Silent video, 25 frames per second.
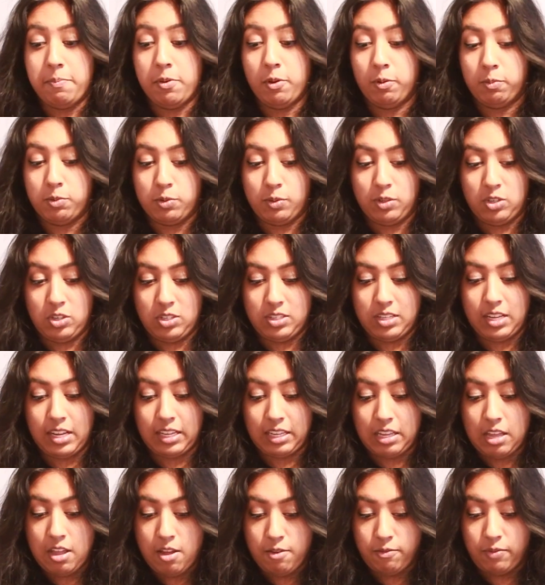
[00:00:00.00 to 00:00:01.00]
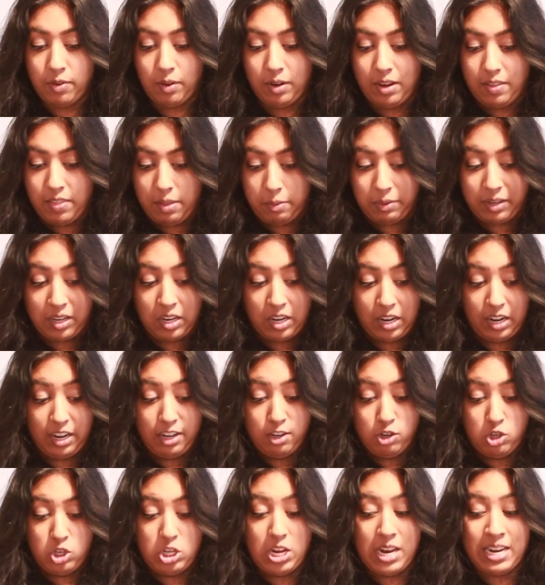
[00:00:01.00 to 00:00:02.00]
boobs were just like, felt like they were kind of
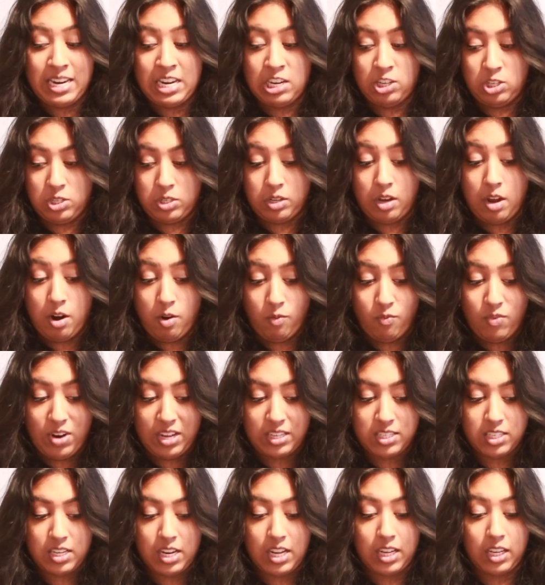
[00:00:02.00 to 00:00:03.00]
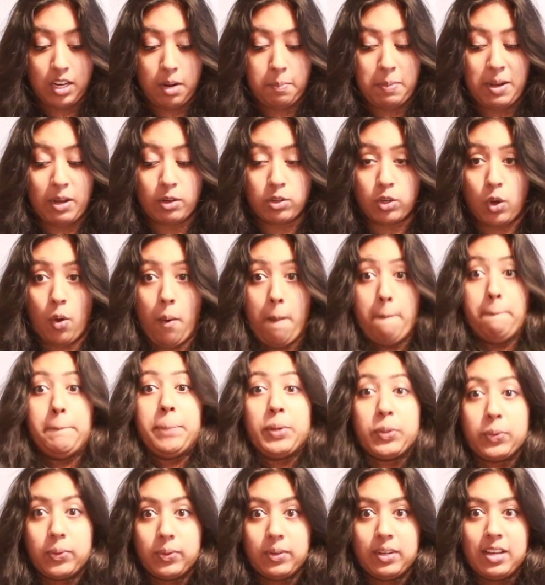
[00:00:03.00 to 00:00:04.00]
like jelly, just kind of resting and about to
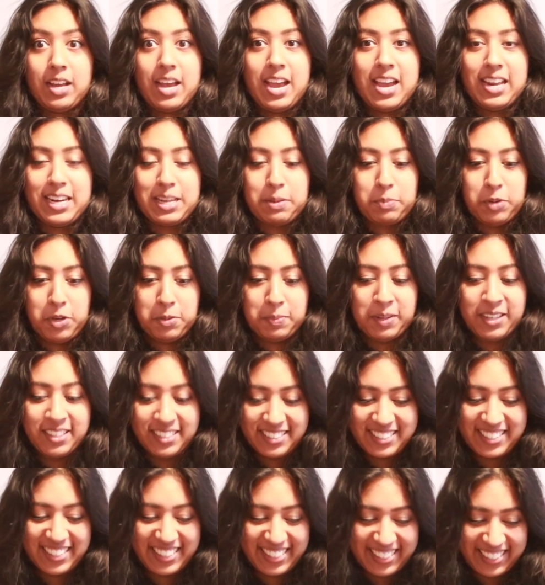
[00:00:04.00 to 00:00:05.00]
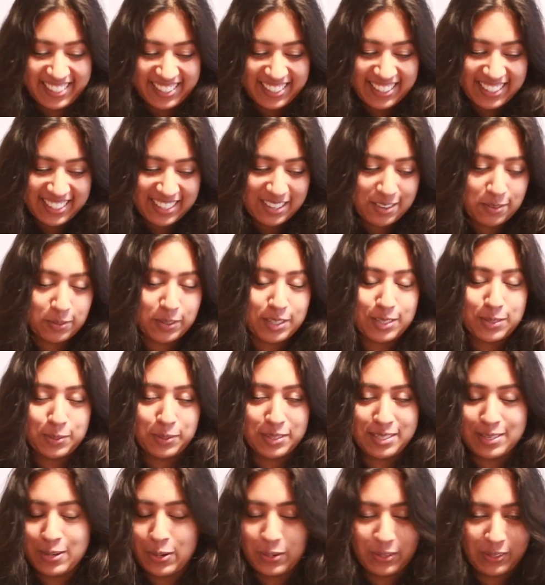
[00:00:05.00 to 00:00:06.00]
go at any moment, which
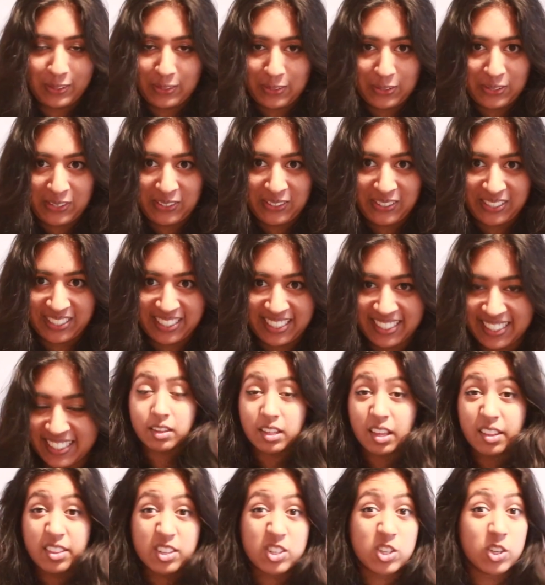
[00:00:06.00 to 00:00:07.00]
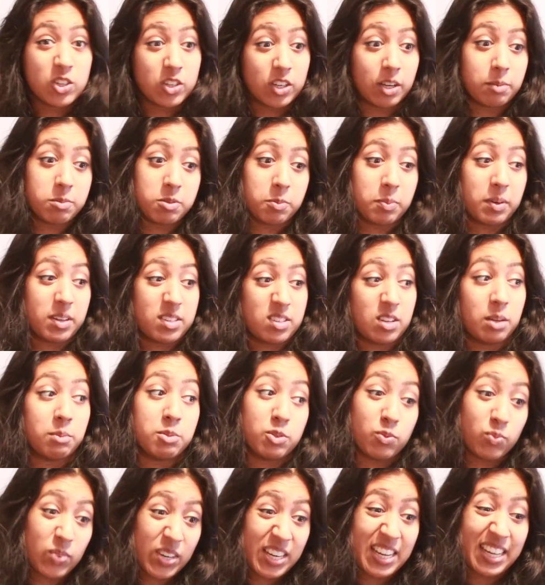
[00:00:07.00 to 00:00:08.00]
was not a good look. The other two types of bras that I
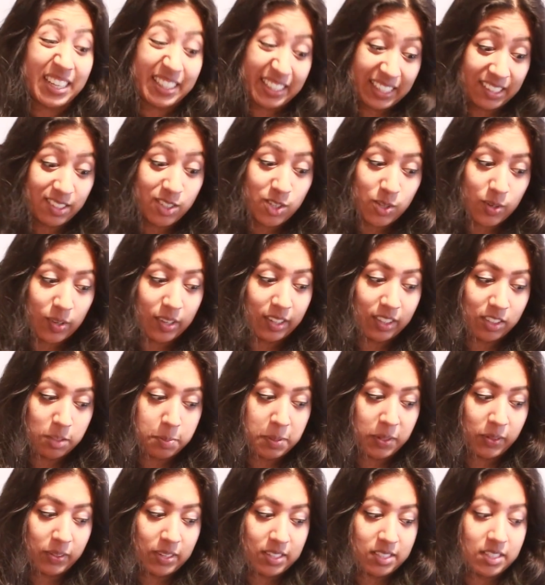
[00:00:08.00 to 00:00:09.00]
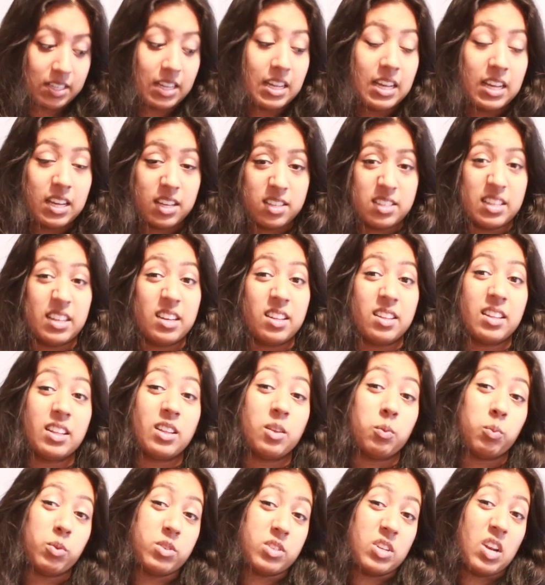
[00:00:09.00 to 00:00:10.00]
was really against trying, to be honest, is anything
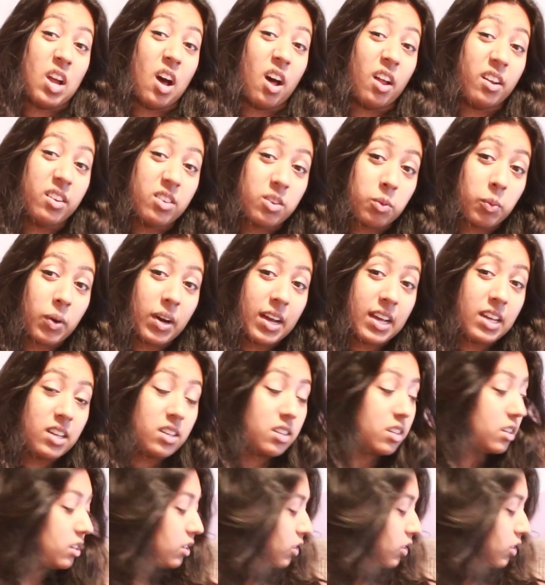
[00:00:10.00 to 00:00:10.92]
that wasn't underwired.